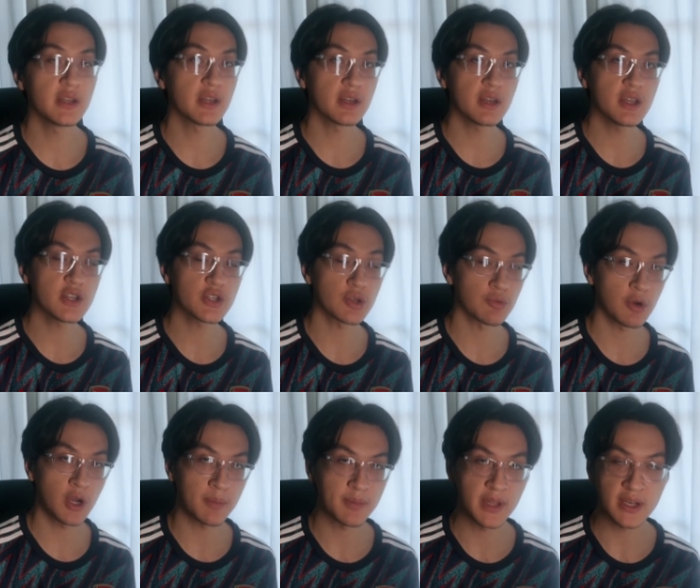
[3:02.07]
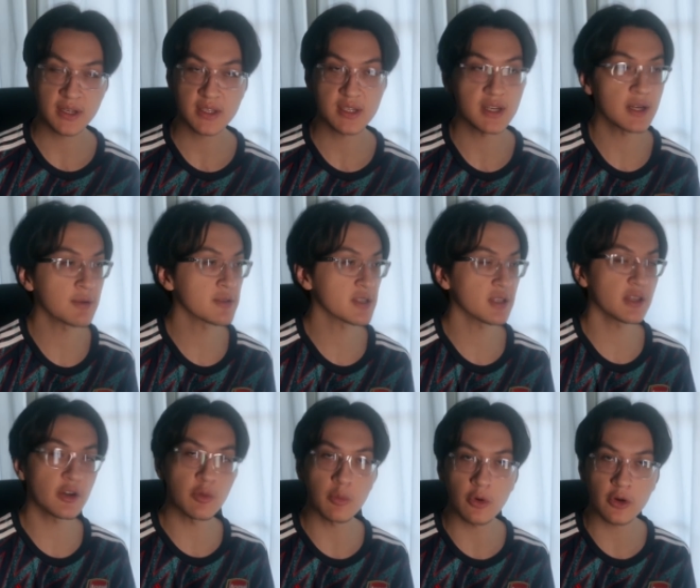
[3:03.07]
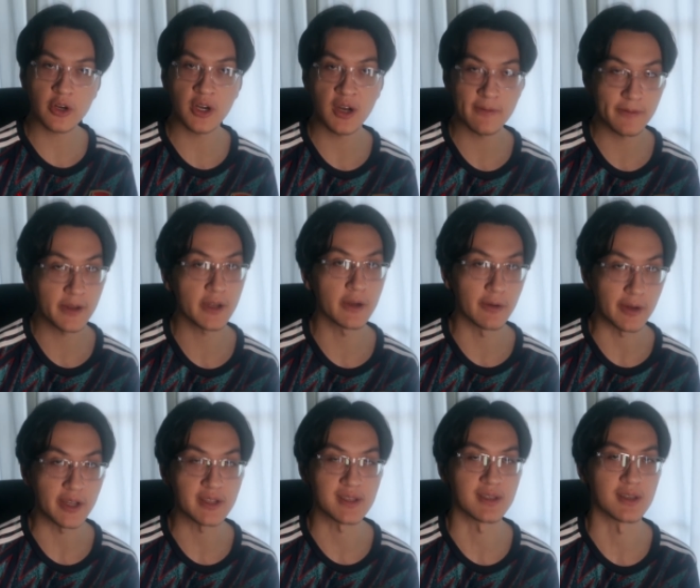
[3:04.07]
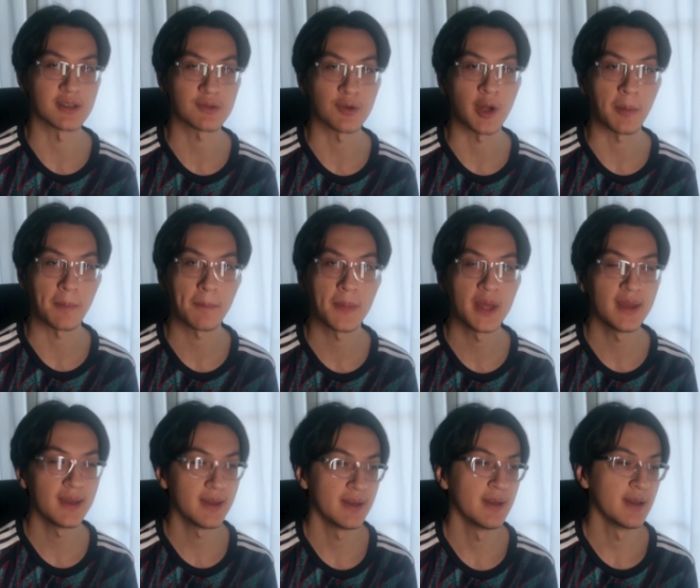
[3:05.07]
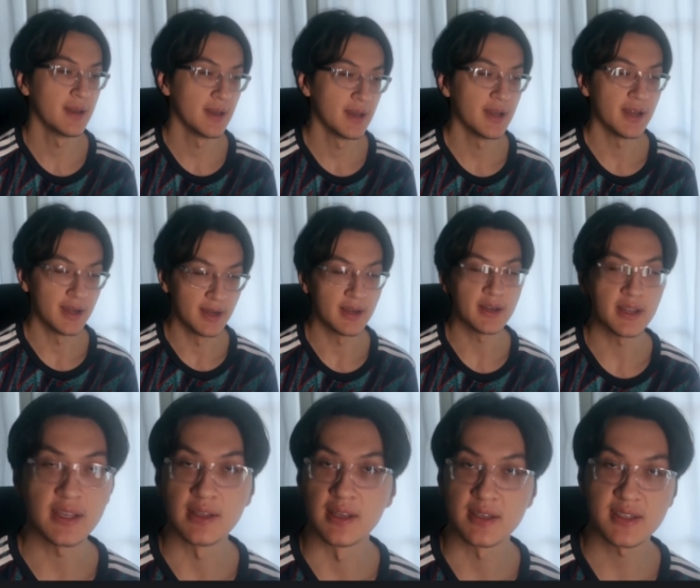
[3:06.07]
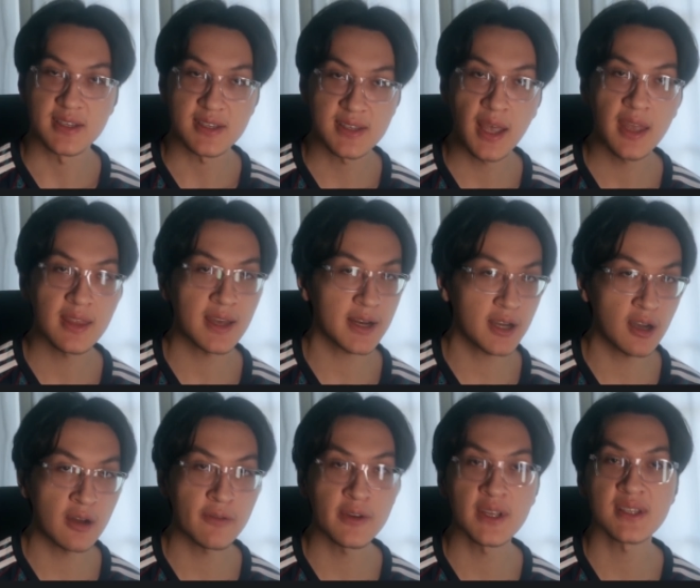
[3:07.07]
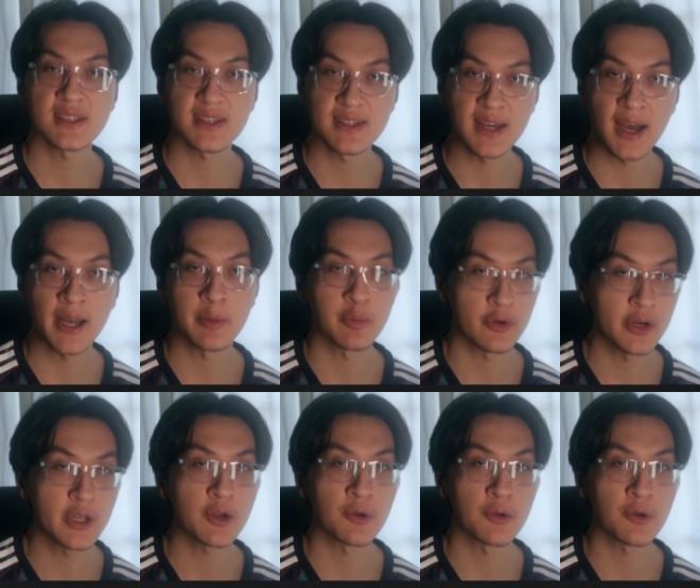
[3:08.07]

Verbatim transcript: Indonesia were up next, next, and I was a little more confident going into this one. Needless to say, that confidence died pretty